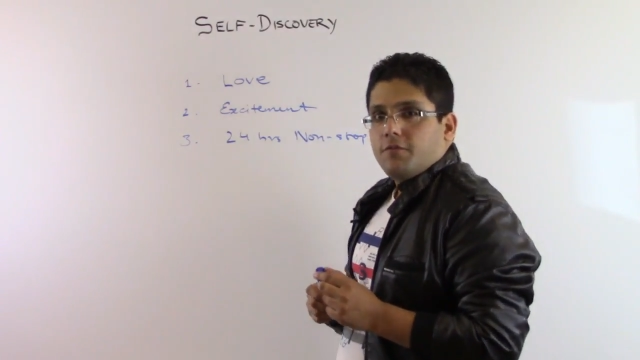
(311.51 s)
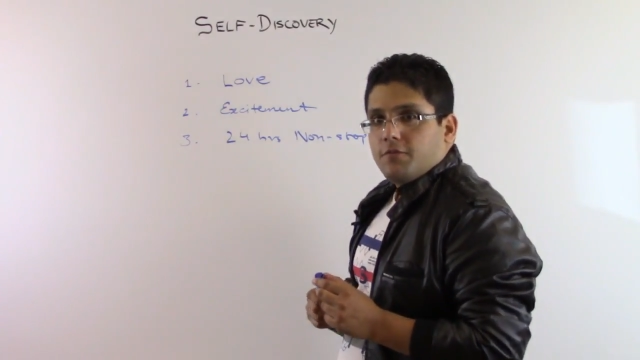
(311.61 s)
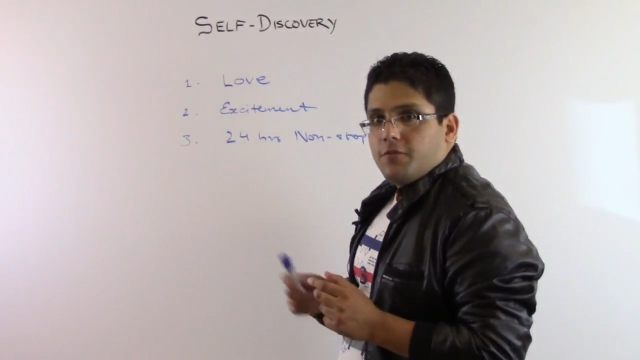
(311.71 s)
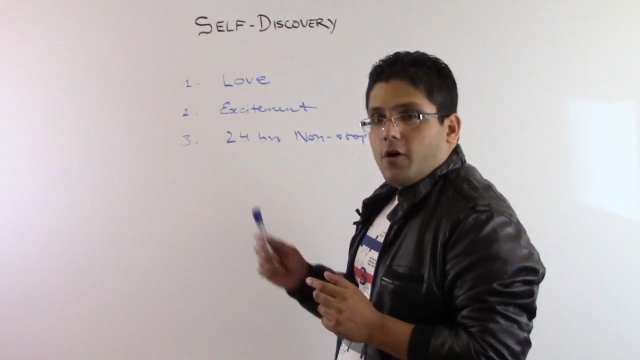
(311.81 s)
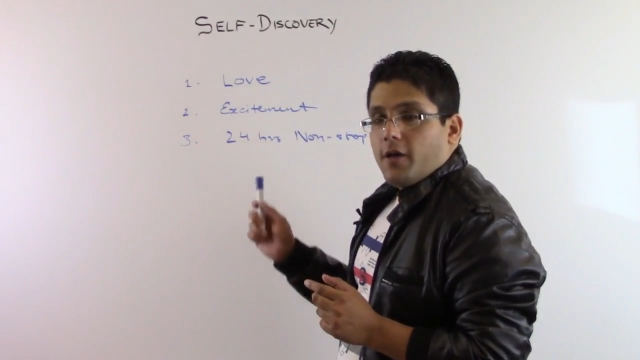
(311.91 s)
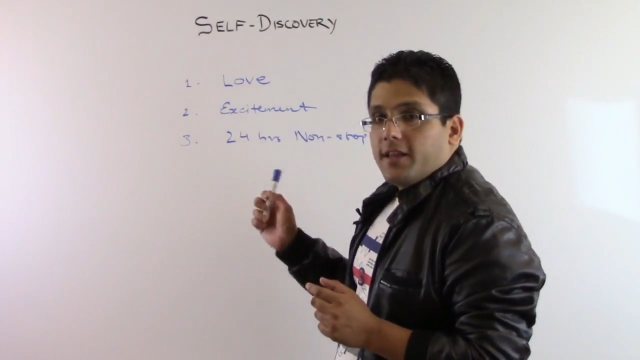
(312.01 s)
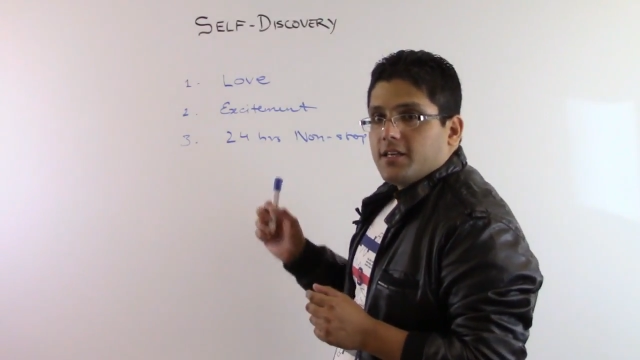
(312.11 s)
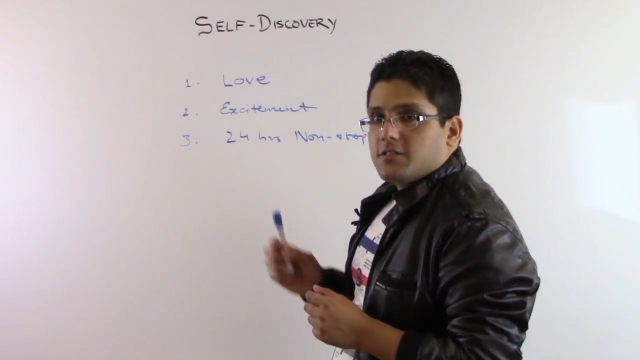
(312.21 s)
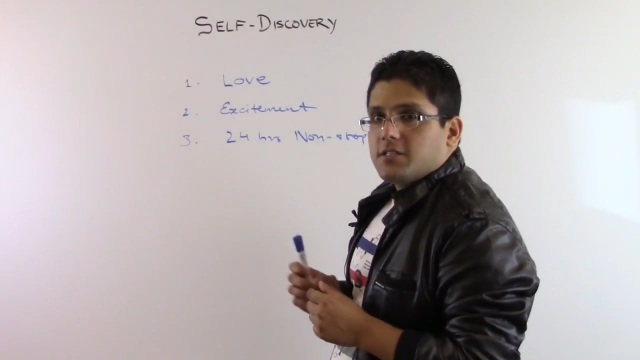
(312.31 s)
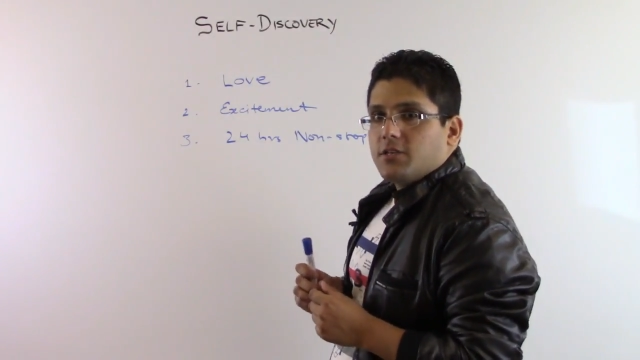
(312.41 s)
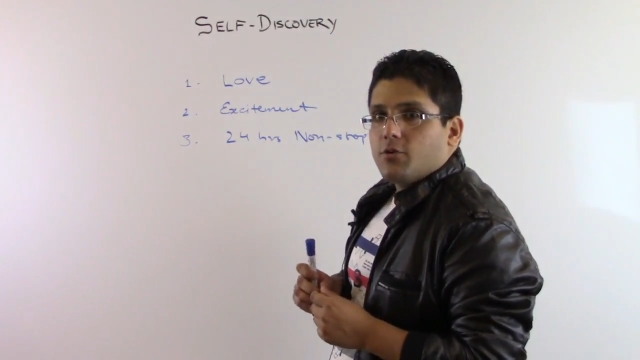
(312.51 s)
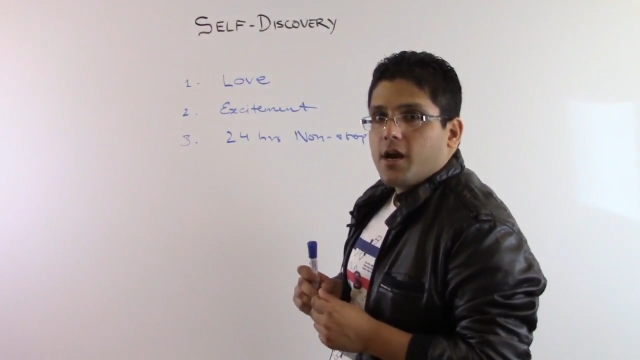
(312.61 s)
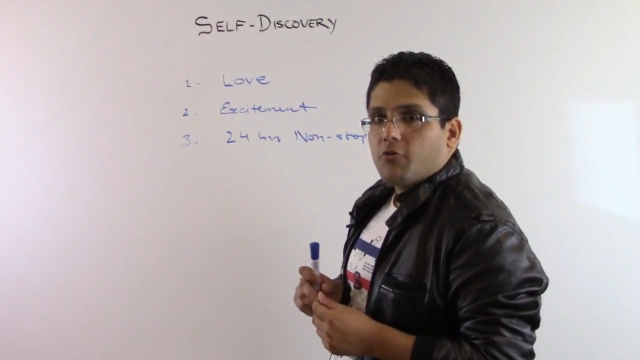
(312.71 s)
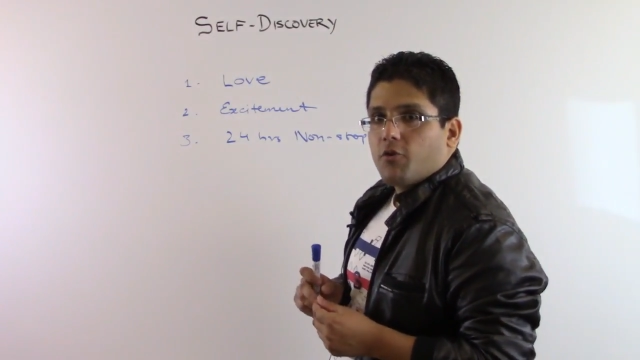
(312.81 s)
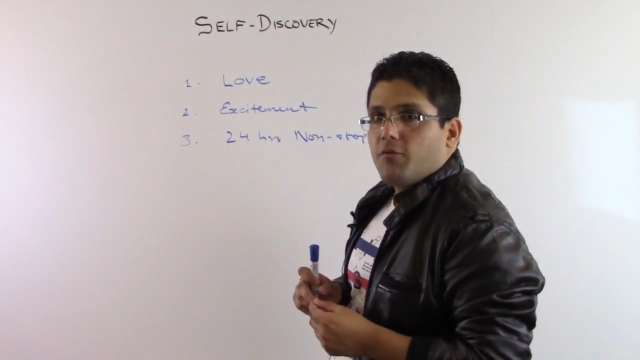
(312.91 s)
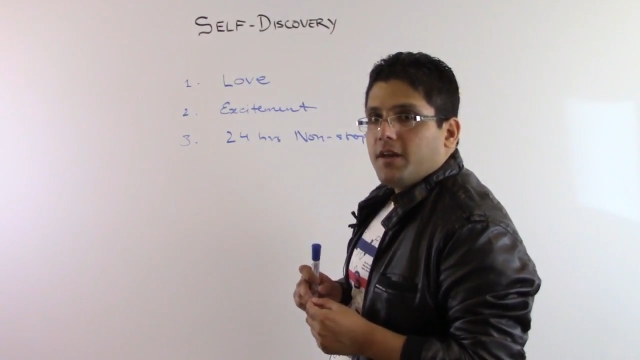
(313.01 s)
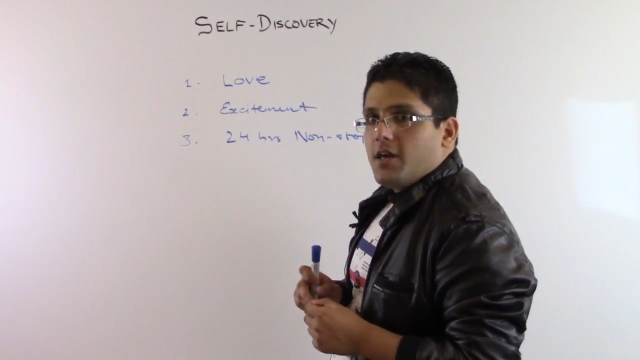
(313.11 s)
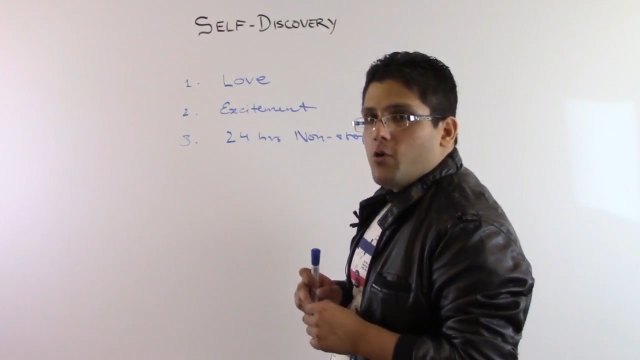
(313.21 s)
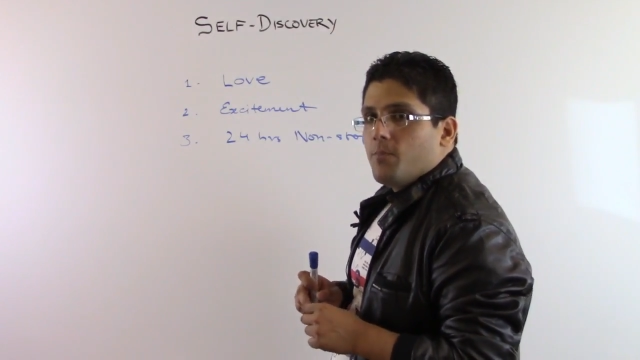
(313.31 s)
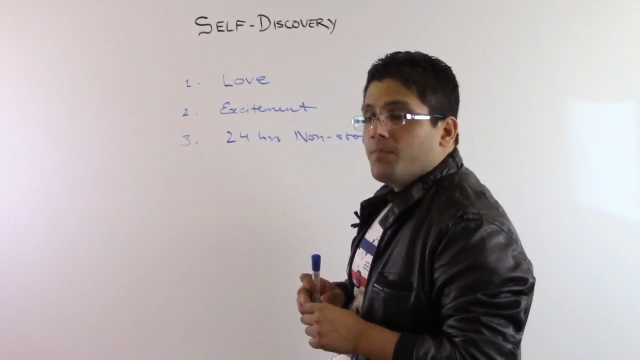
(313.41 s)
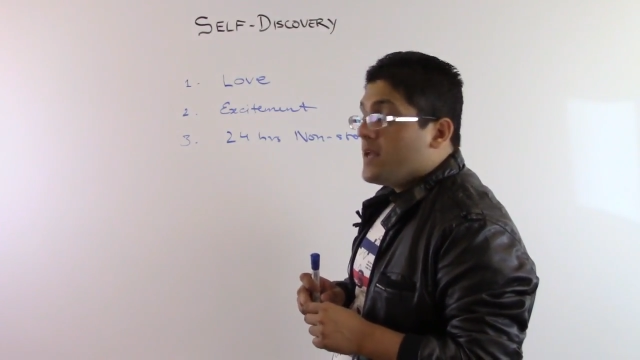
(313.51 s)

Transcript: following this introductory video.